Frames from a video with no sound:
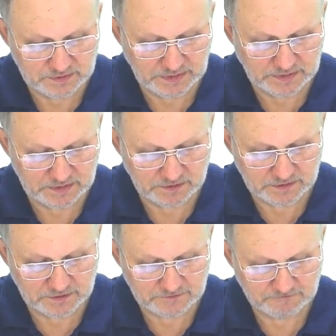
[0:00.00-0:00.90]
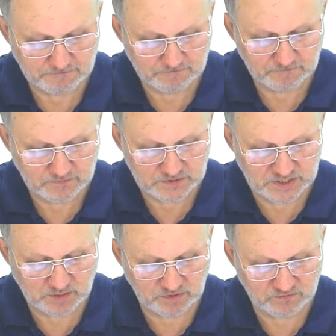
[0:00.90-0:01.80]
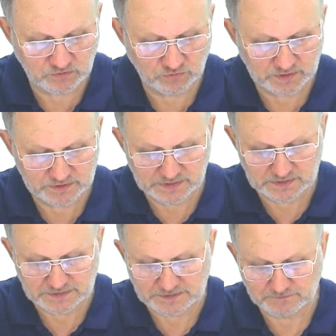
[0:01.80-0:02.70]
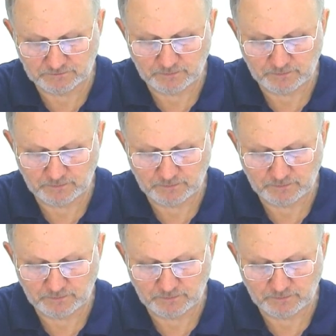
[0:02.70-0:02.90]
distances, double focal distance.